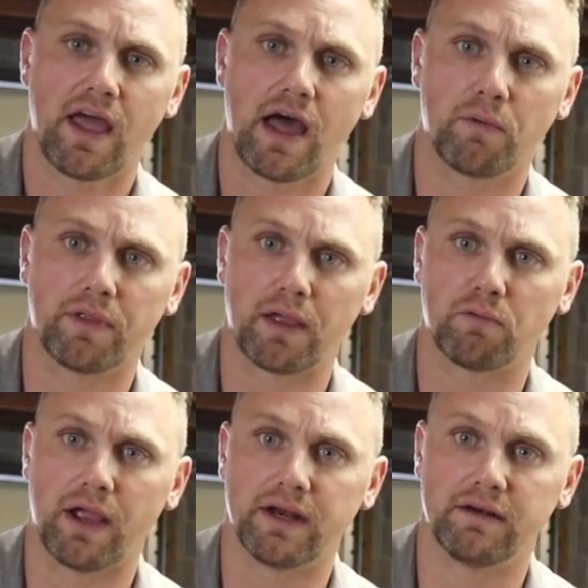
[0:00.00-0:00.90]
where they
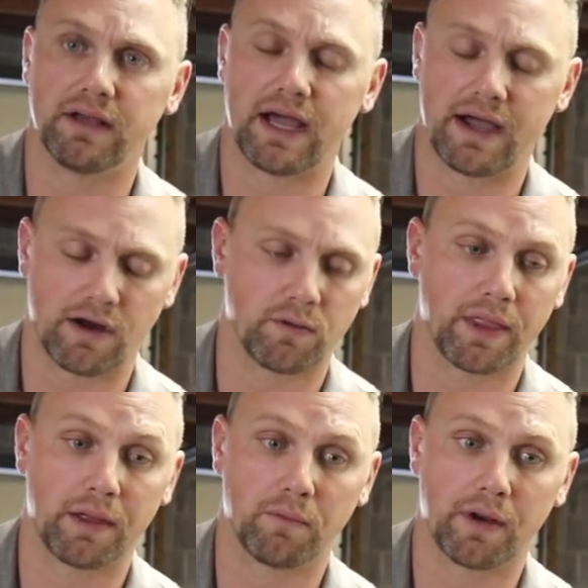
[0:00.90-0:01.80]
rated,
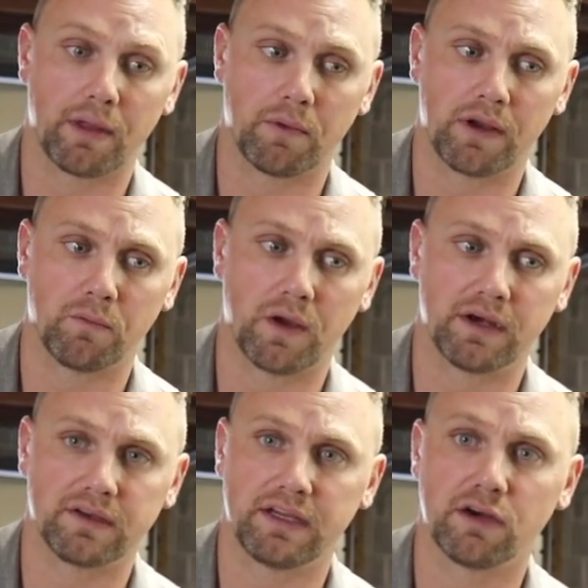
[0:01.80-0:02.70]
where they
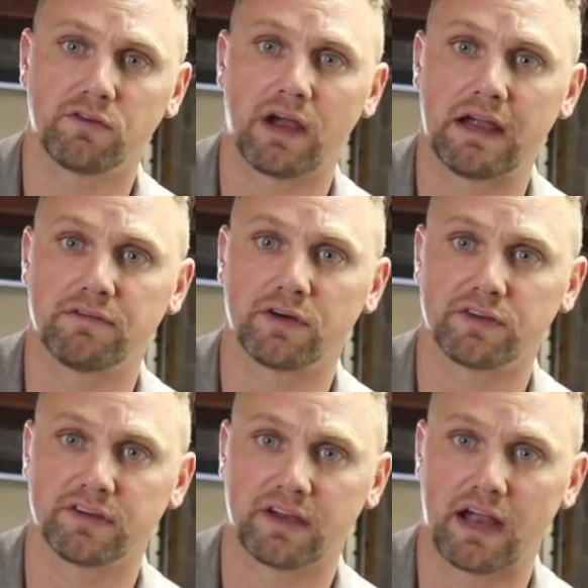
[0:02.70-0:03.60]
went gear drive
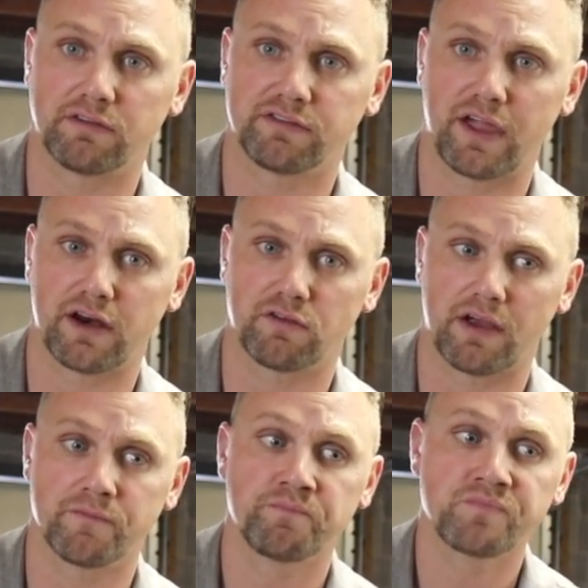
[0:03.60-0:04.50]
versus hydrostatic
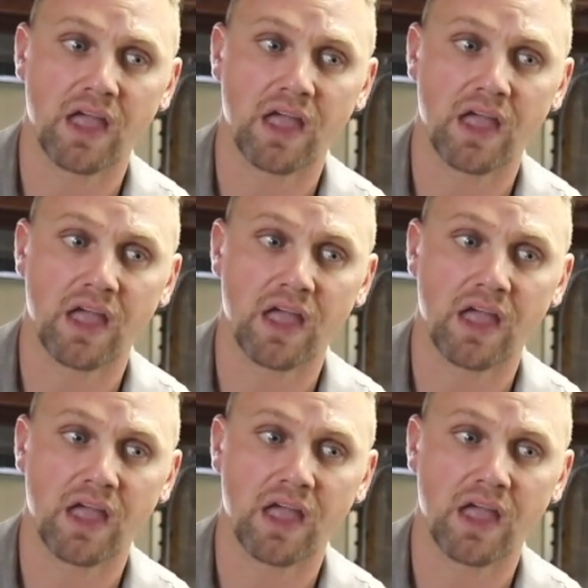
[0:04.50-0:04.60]
drive.